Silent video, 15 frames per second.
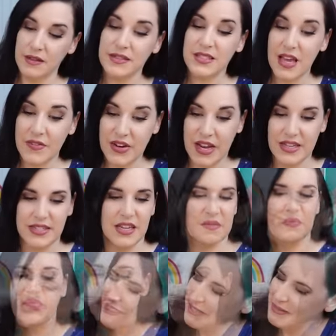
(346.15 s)
7 out of 10.
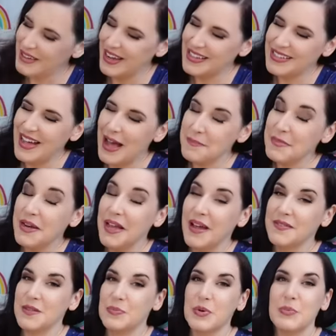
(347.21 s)
You guys, I'm going to
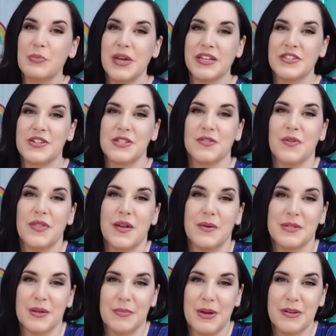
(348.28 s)
have to put pictures of what they
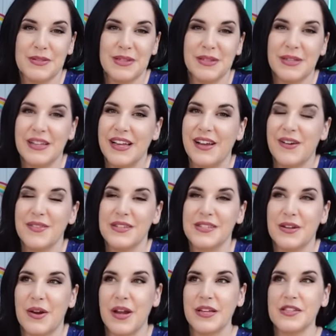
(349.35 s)
were supposed to look like on the
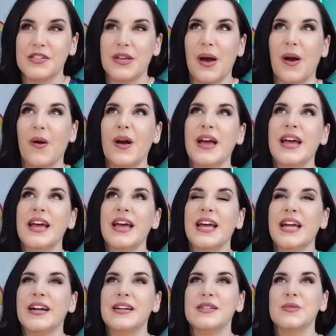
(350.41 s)
screen, so
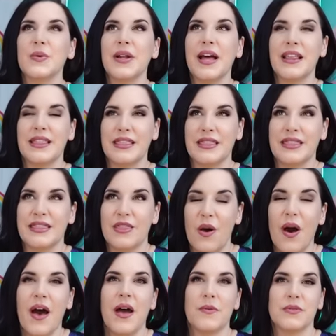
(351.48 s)
here's what I
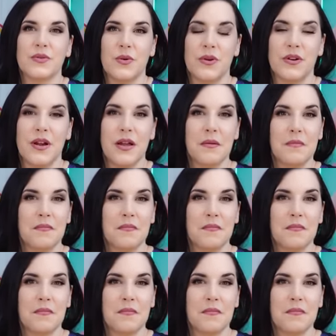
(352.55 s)
thought I was ordering,